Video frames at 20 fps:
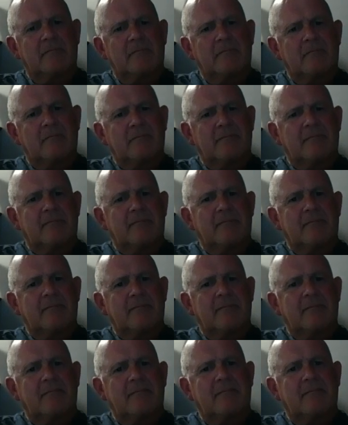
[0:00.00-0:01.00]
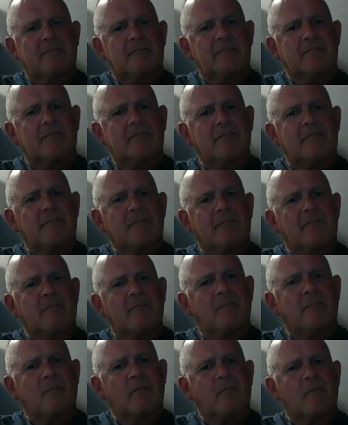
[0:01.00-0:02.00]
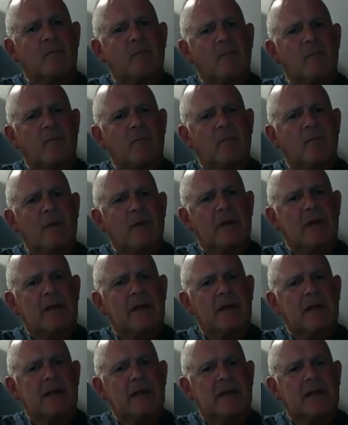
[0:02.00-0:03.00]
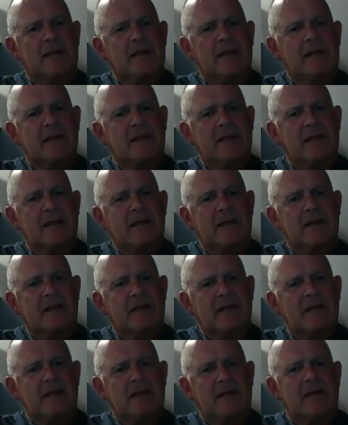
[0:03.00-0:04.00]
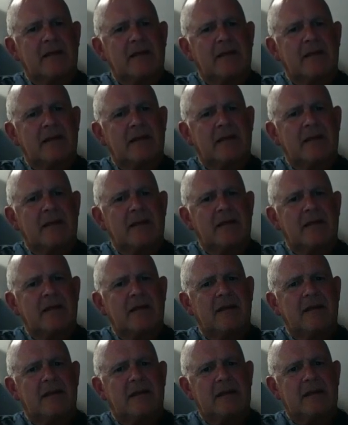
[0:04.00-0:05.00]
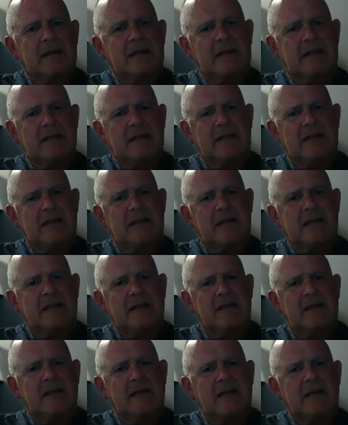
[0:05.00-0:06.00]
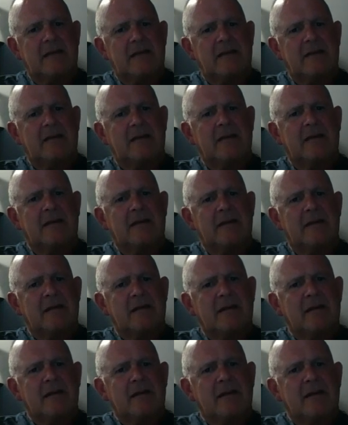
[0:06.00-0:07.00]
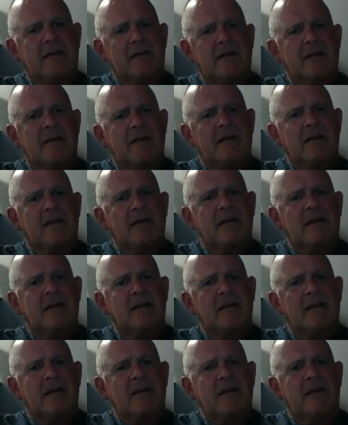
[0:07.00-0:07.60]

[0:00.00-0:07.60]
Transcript: (not speaking)